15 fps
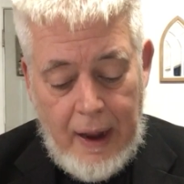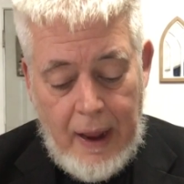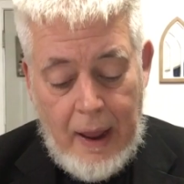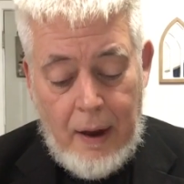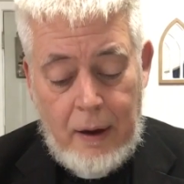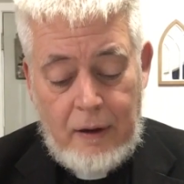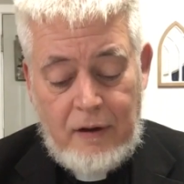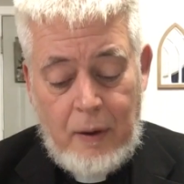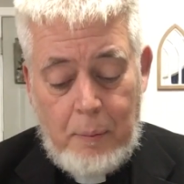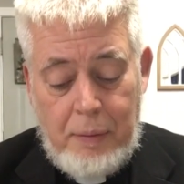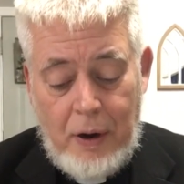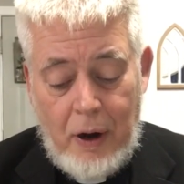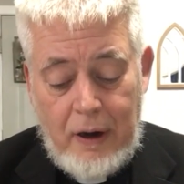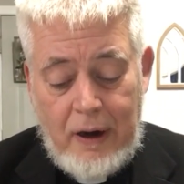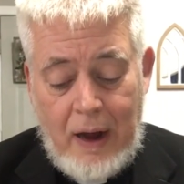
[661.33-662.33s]
in, to
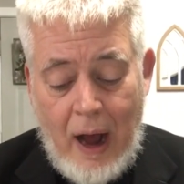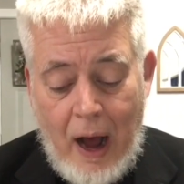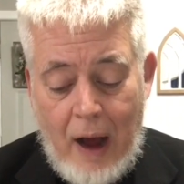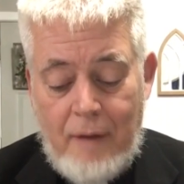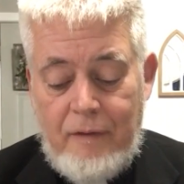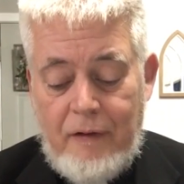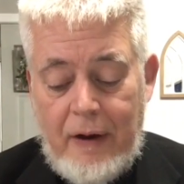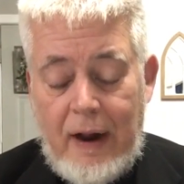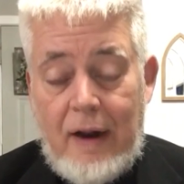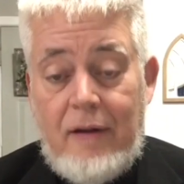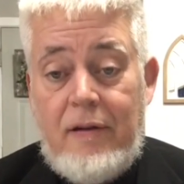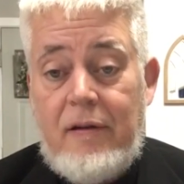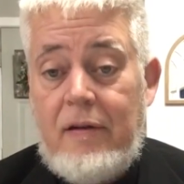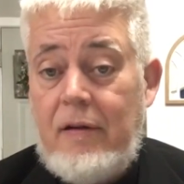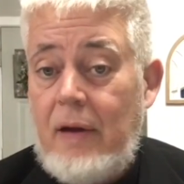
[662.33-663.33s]
put
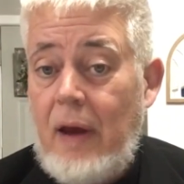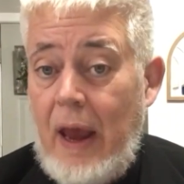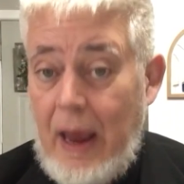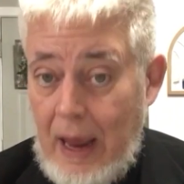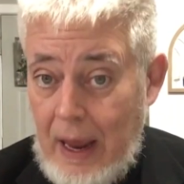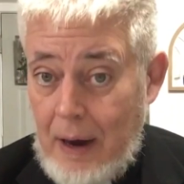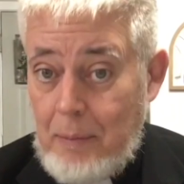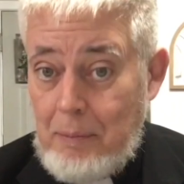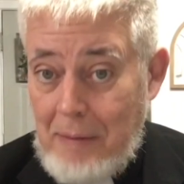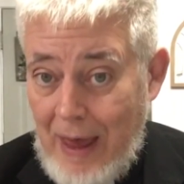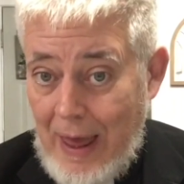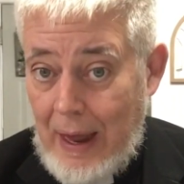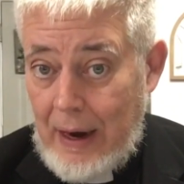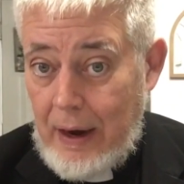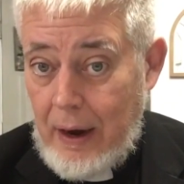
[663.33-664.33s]
confidence in
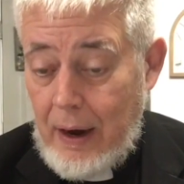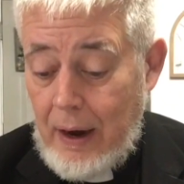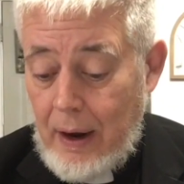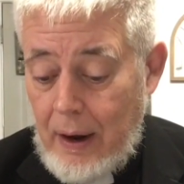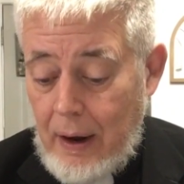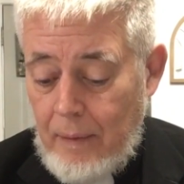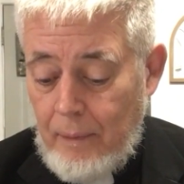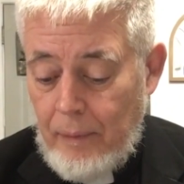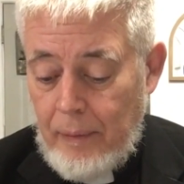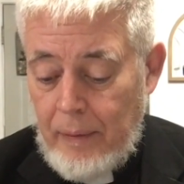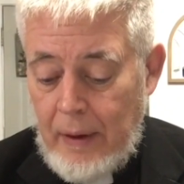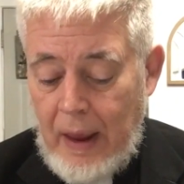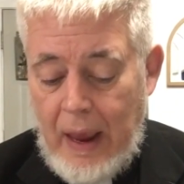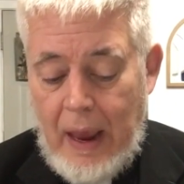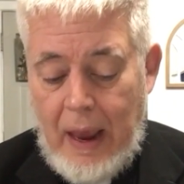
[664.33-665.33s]
men.
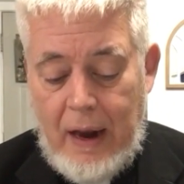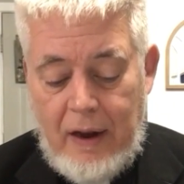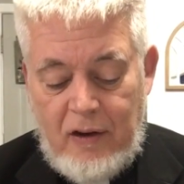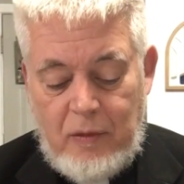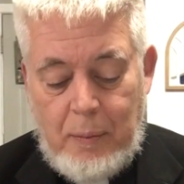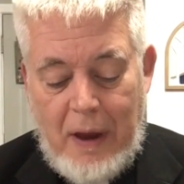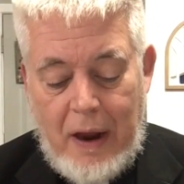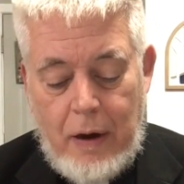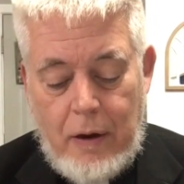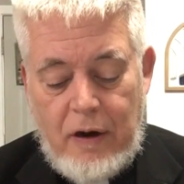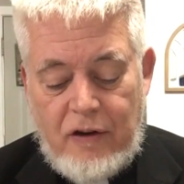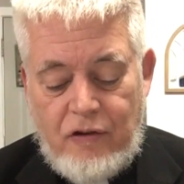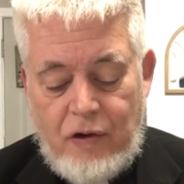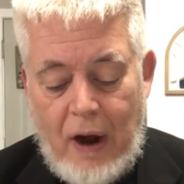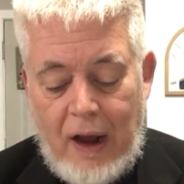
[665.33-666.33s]
It is better
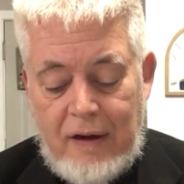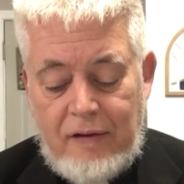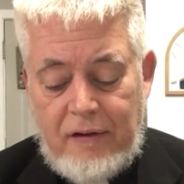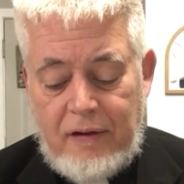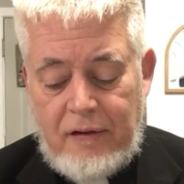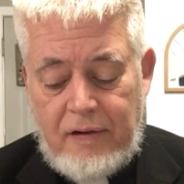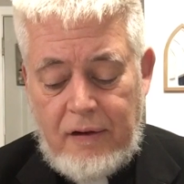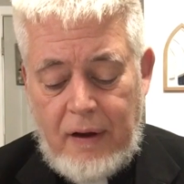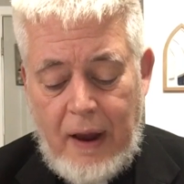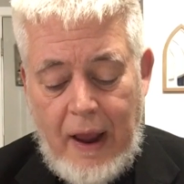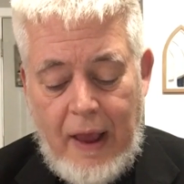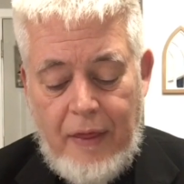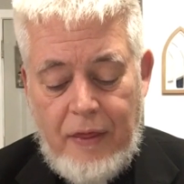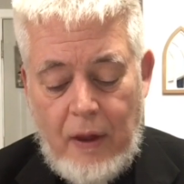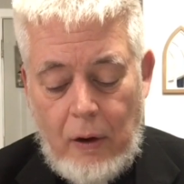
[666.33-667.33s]
to trust
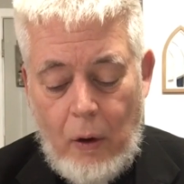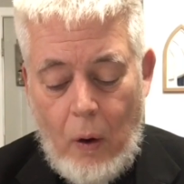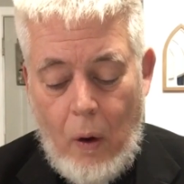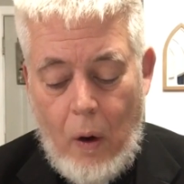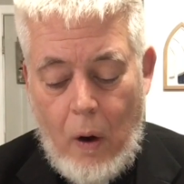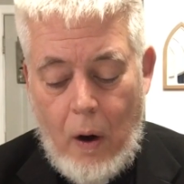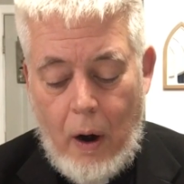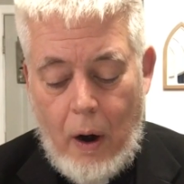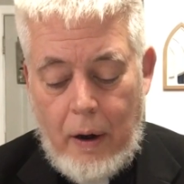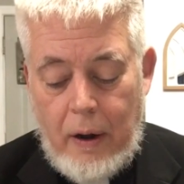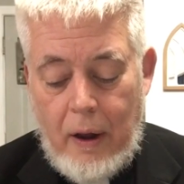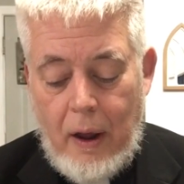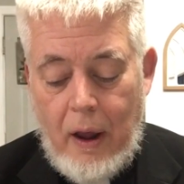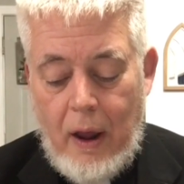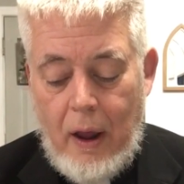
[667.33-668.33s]
in the Lord
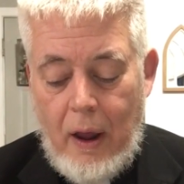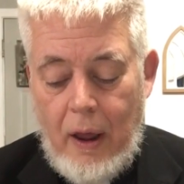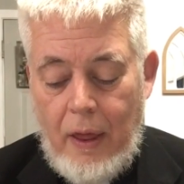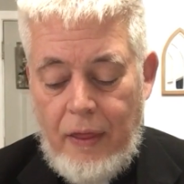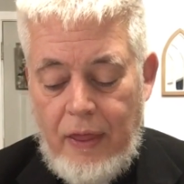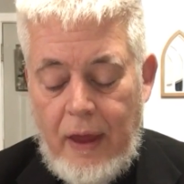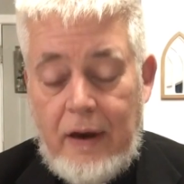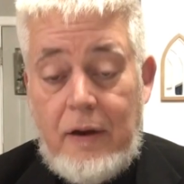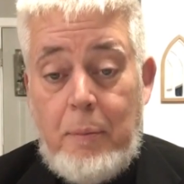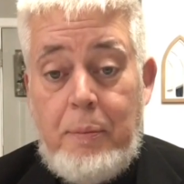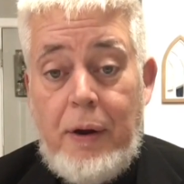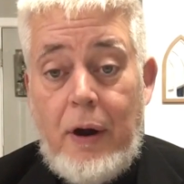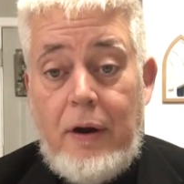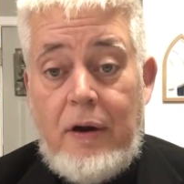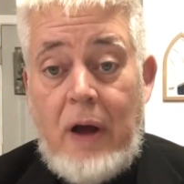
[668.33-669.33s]
than to
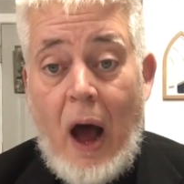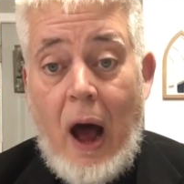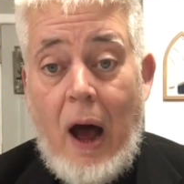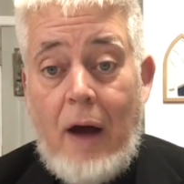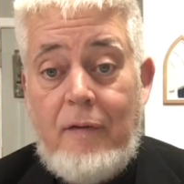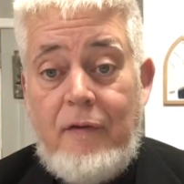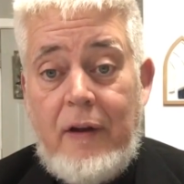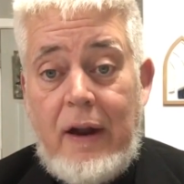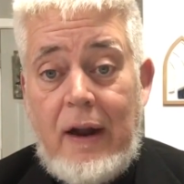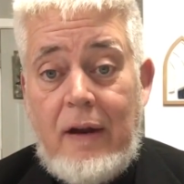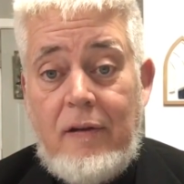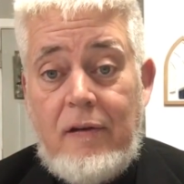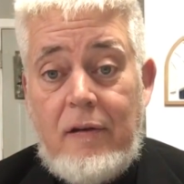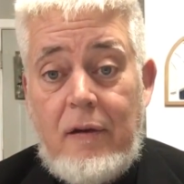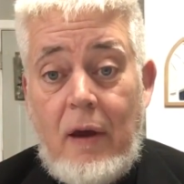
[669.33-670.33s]
put
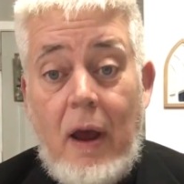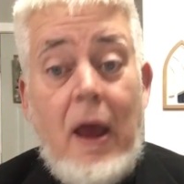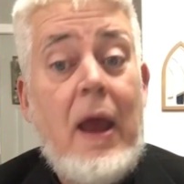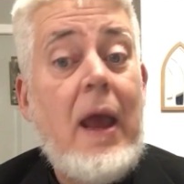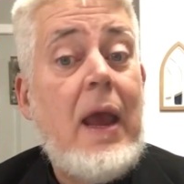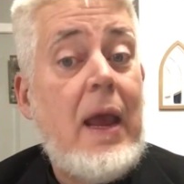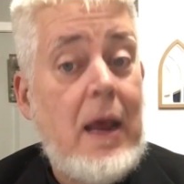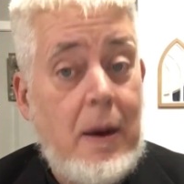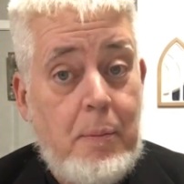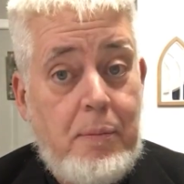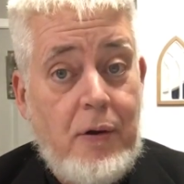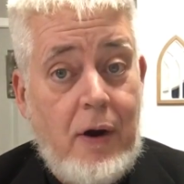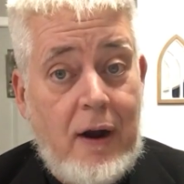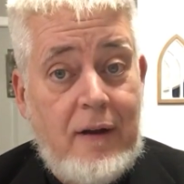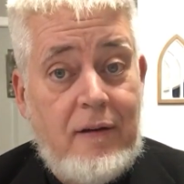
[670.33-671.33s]
confidence in
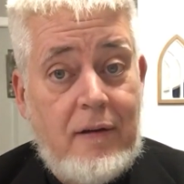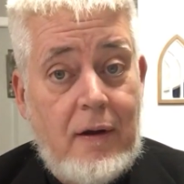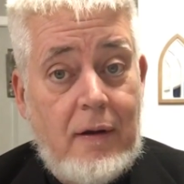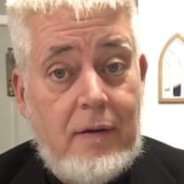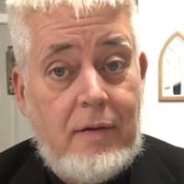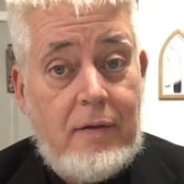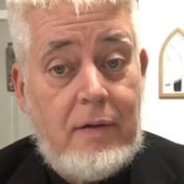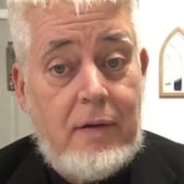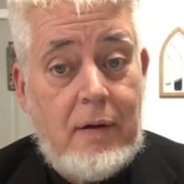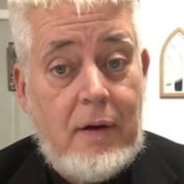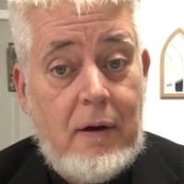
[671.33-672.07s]
princes.